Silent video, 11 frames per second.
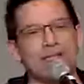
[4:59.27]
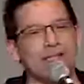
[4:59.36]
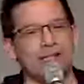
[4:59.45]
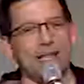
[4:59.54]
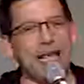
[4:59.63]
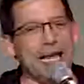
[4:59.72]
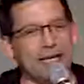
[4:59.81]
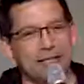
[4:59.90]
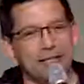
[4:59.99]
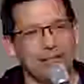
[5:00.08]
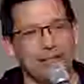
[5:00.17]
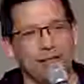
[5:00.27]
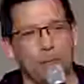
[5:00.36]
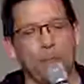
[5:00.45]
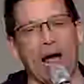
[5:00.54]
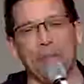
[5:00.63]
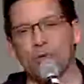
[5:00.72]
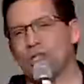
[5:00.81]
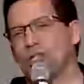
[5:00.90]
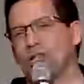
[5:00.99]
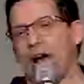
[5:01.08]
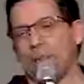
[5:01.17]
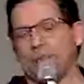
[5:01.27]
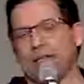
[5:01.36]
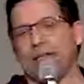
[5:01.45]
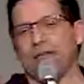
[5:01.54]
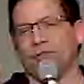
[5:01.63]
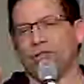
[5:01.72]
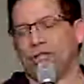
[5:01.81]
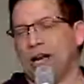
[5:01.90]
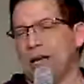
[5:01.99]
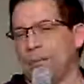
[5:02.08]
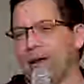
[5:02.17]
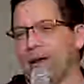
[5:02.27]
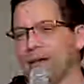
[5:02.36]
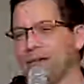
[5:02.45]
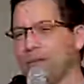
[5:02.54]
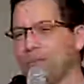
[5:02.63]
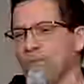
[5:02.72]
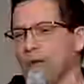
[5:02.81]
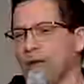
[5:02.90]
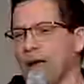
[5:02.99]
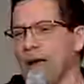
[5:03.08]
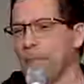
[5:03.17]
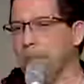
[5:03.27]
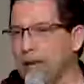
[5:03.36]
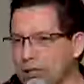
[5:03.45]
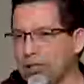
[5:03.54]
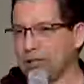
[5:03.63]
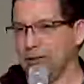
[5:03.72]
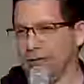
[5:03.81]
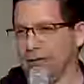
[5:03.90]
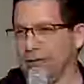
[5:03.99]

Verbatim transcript: this thing, the Bible stops and gives Jabez a mention.